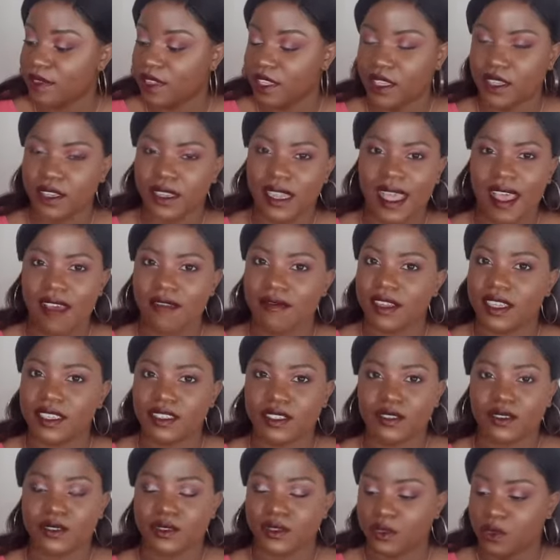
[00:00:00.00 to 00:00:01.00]
they have
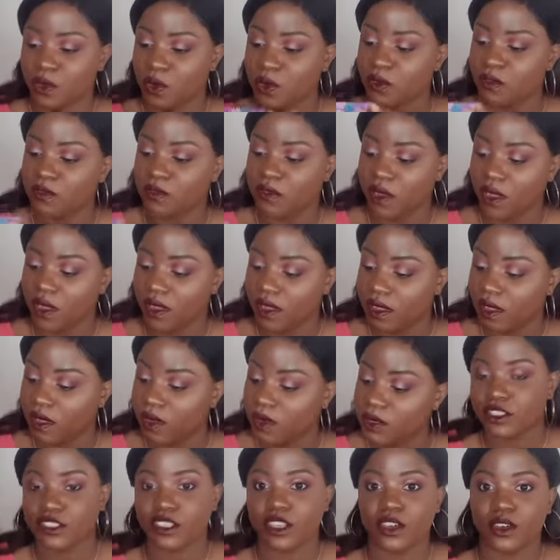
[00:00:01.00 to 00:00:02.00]
little to no
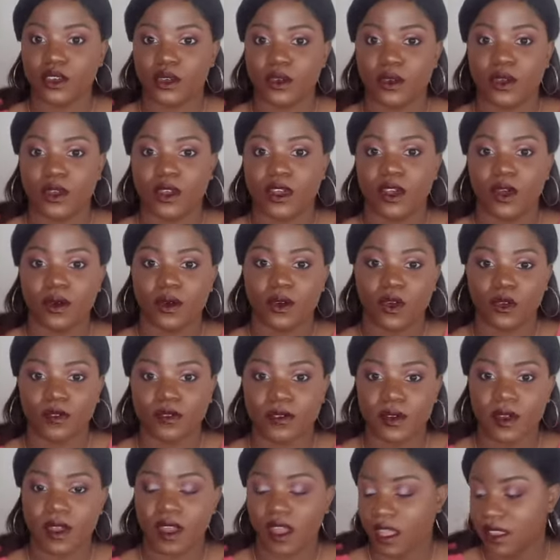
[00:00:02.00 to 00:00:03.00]
fallout. So
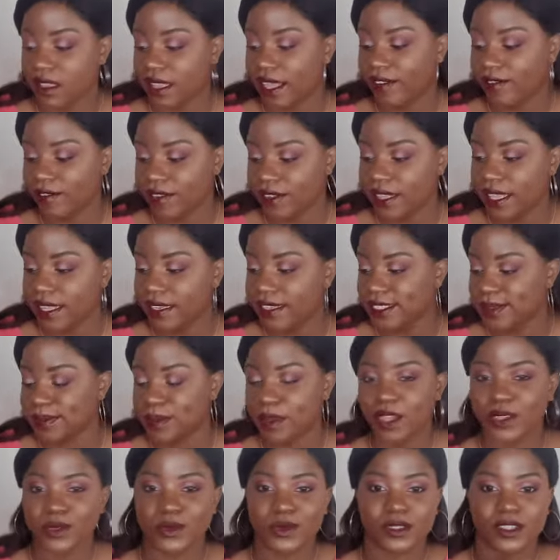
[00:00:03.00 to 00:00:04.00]
overall, I feel like
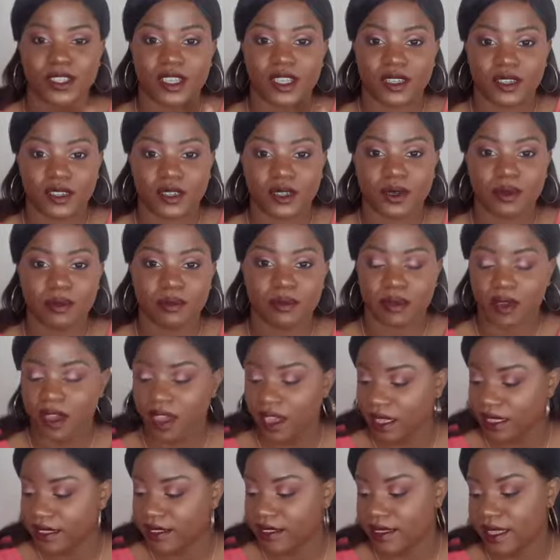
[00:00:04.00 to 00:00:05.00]
this box was a good
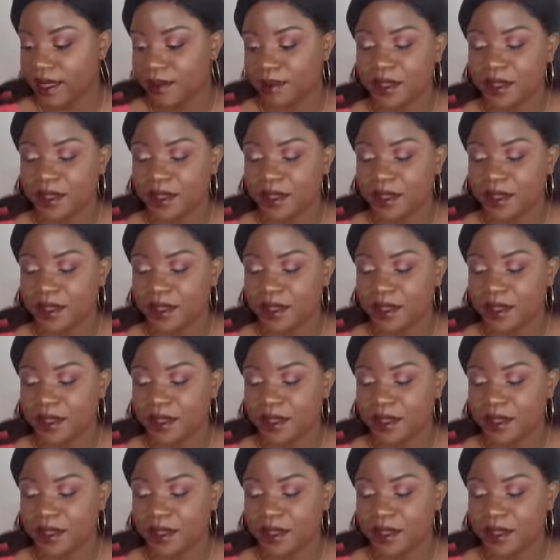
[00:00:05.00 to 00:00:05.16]
box.